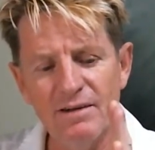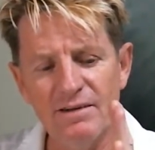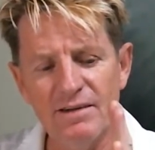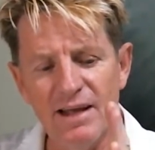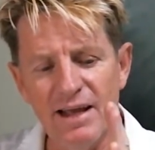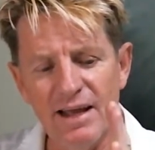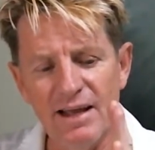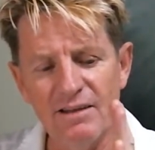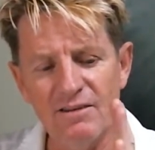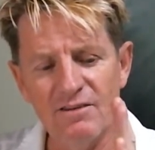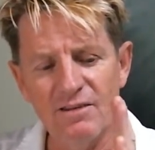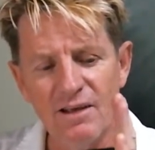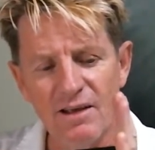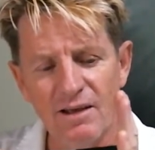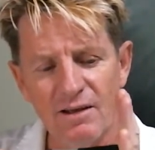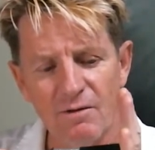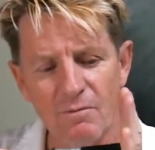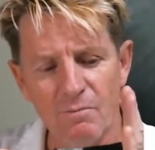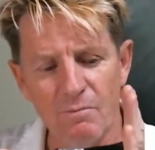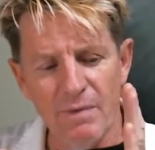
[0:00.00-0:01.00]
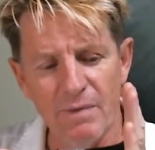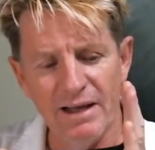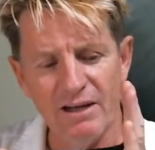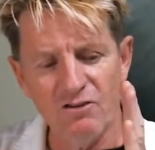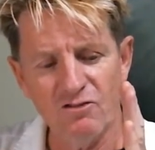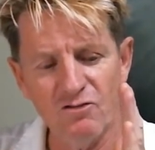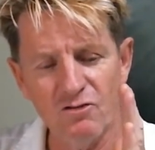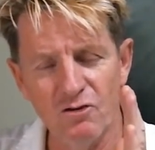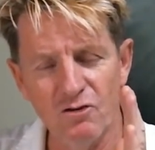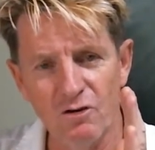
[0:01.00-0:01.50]
dance,
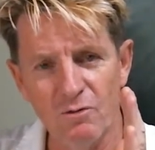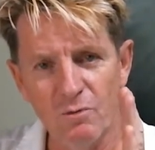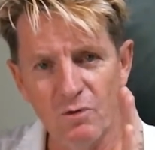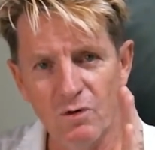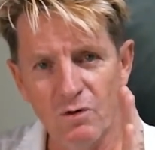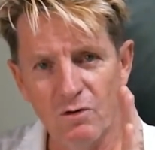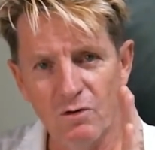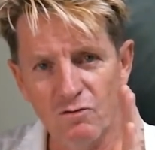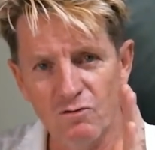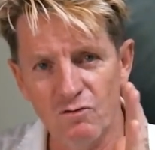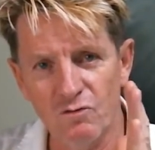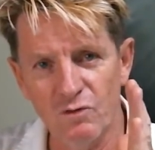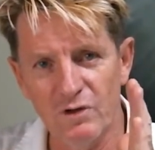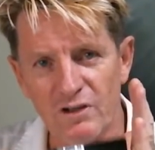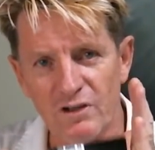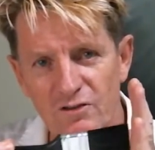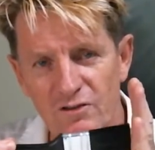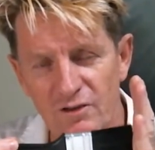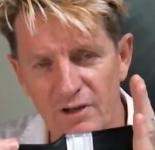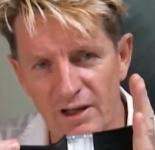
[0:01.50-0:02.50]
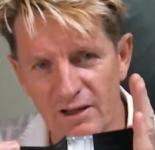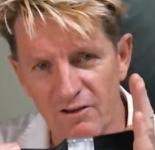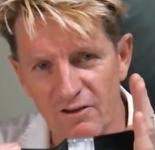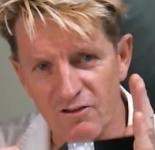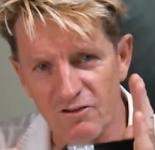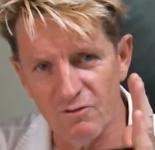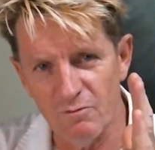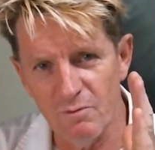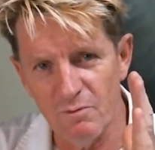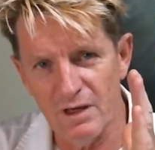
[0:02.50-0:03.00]
make turmoil, twist and
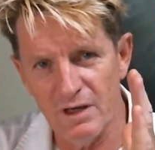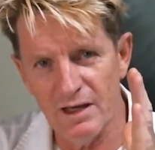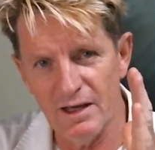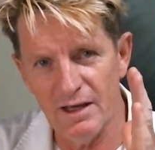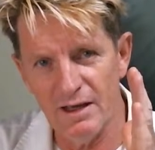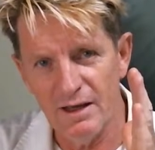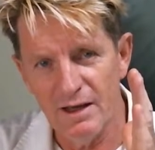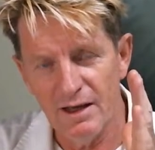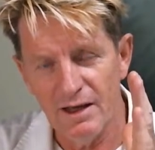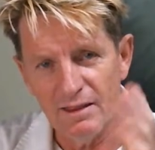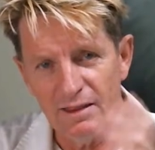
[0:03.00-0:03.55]
smear.